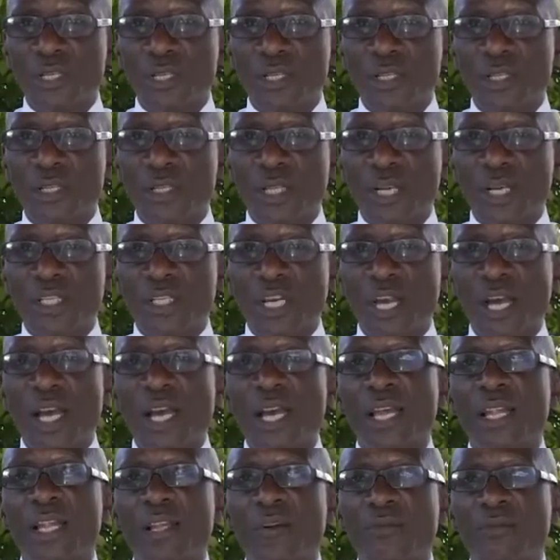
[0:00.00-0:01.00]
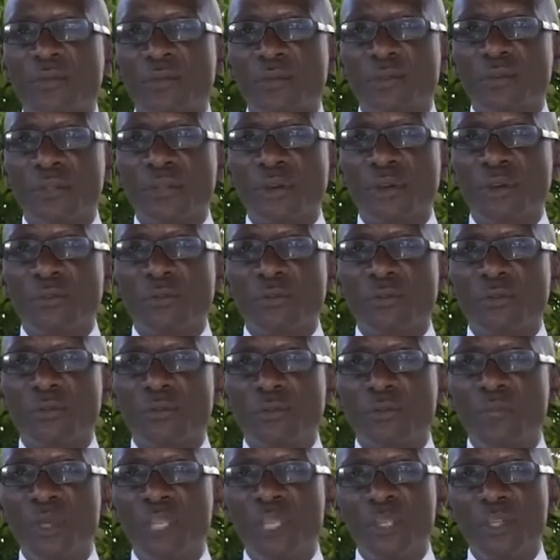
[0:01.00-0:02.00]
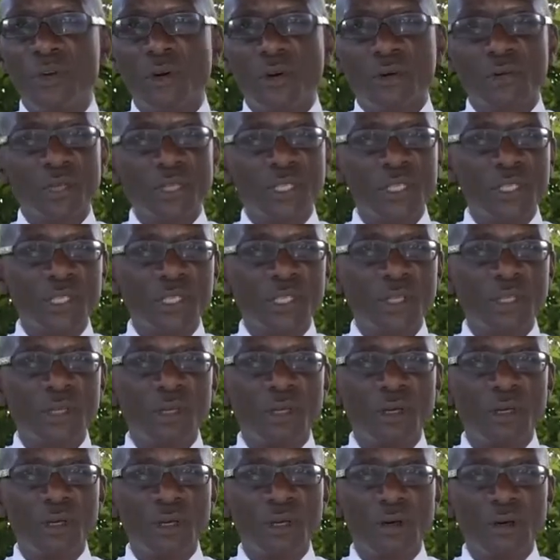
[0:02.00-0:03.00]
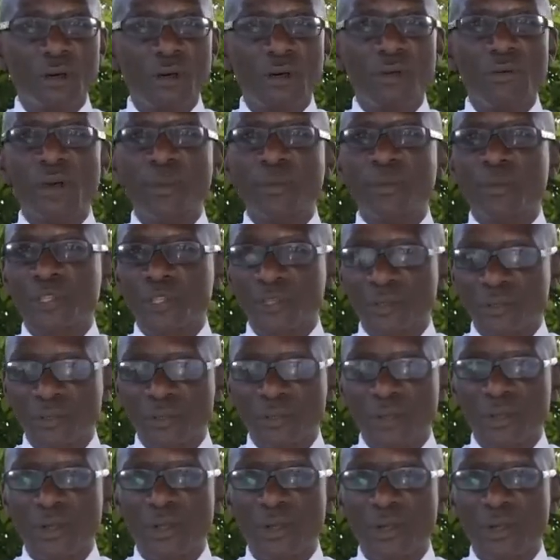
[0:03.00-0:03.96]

such high levels of mediocrity, corruption,